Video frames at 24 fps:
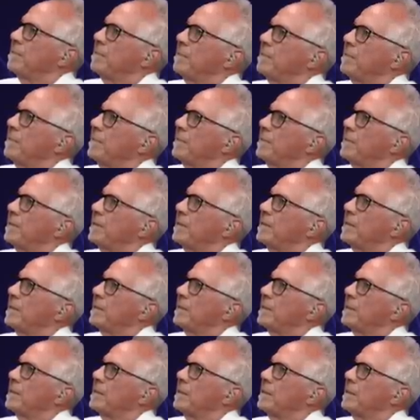
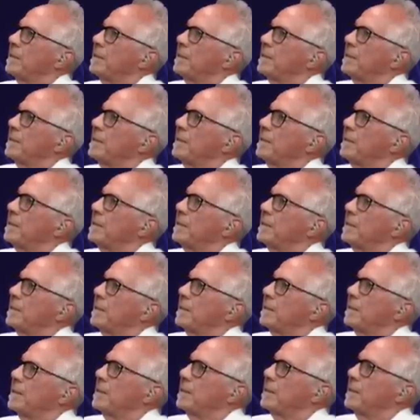
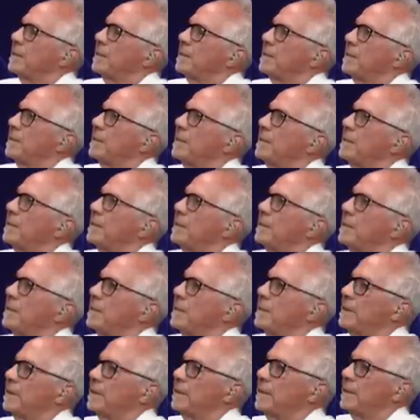
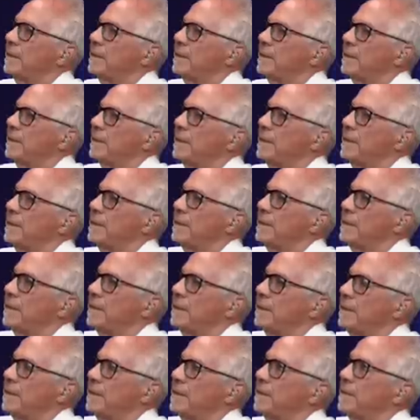
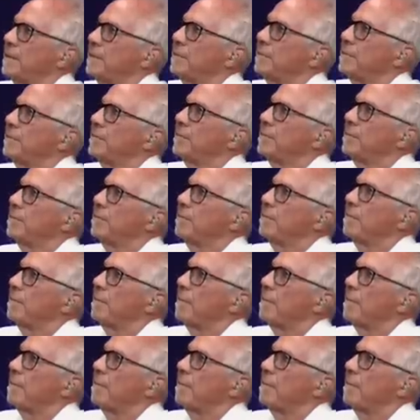(silent)